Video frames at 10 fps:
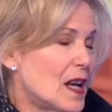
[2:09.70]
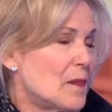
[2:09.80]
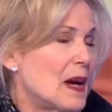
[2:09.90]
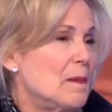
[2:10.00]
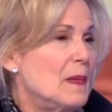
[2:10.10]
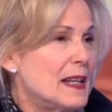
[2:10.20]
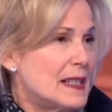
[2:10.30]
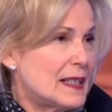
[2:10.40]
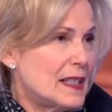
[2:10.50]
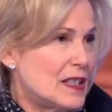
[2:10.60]
My
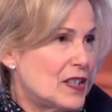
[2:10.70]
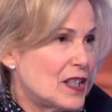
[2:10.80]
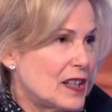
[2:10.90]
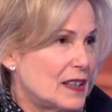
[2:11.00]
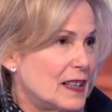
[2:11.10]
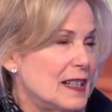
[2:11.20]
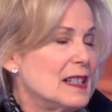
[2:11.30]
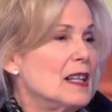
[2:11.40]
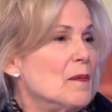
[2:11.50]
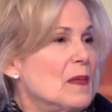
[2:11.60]
biggest concern is
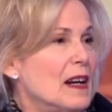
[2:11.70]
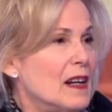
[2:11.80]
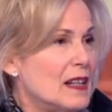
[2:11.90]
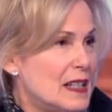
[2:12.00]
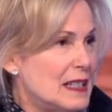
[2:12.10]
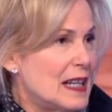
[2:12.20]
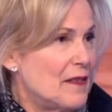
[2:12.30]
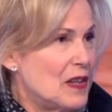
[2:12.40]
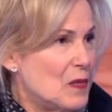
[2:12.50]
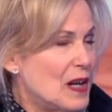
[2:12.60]
that Americans
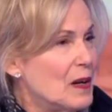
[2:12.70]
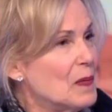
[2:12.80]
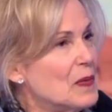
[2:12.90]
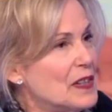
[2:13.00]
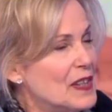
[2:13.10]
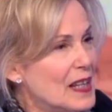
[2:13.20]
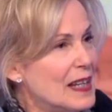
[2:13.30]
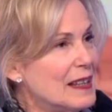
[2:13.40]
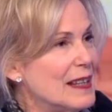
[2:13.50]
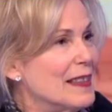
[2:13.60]
everywhere will
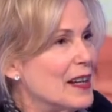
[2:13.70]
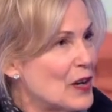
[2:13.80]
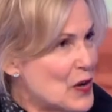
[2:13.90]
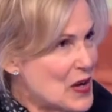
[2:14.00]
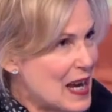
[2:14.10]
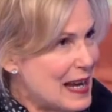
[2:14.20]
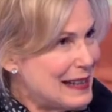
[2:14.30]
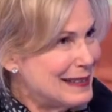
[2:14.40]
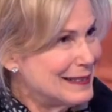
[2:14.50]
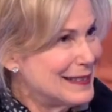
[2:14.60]
think that they're
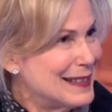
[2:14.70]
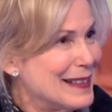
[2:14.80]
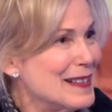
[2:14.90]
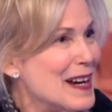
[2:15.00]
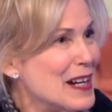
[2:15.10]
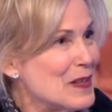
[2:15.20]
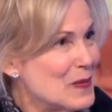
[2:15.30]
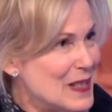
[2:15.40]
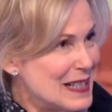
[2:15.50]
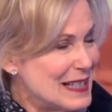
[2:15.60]
okay, they're not at
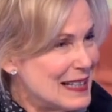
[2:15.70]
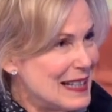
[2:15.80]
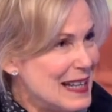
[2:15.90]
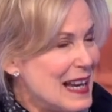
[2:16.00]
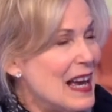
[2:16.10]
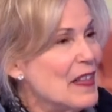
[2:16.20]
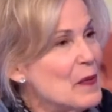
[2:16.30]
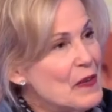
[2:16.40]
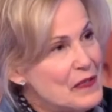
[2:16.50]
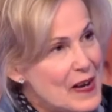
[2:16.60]
risk, and they
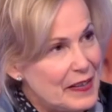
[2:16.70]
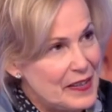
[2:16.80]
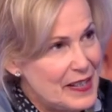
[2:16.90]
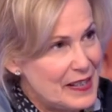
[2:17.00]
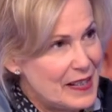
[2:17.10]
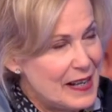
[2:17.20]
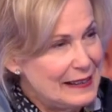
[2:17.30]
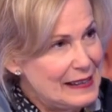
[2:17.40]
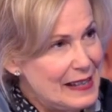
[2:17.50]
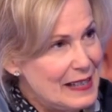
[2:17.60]
won't follow these
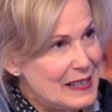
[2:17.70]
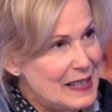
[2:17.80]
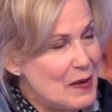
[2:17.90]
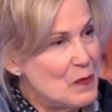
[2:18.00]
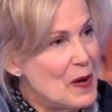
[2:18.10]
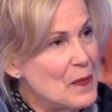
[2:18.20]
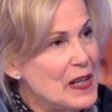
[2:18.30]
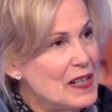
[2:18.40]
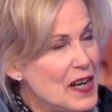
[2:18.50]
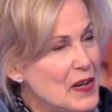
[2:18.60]
guidelines. And what we
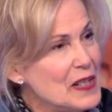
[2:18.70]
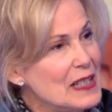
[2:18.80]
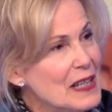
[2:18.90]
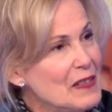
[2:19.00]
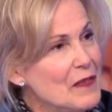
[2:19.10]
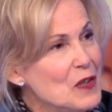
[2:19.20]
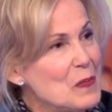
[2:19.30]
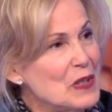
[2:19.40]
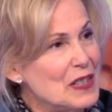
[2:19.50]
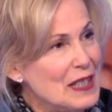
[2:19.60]
know is even if you
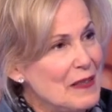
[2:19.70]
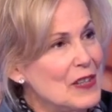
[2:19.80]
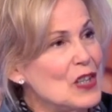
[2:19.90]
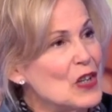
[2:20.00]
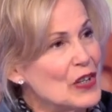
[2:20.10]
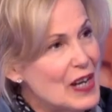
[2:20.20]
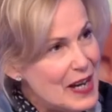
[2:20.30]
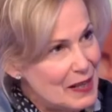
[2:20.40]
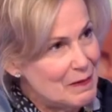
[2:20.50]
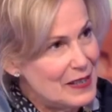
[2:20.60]
perceive that you're not
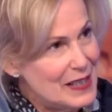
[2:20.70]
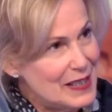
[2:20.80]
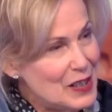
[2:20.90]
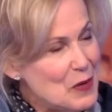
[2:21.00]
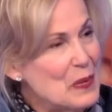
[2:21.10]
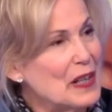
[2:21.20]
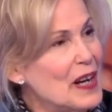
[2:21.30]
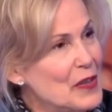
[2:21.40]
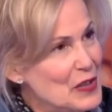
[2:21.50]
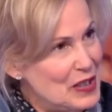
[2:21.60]
at risk, you put
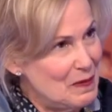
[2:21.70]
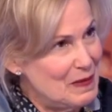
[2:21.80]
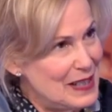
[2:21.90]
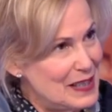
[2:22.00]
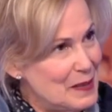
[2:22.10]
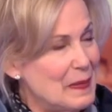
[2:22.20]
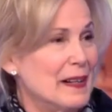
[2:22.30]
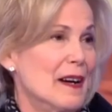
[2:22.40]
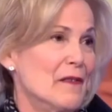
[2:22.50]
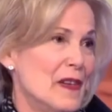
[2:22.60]
others at risk by
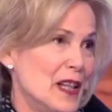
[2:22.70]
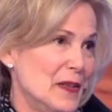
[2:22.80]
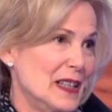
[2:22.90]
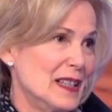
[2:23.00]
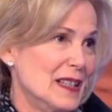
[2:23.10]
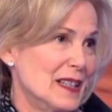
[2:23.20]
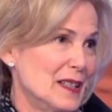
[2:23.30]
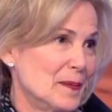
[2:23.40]
not following these.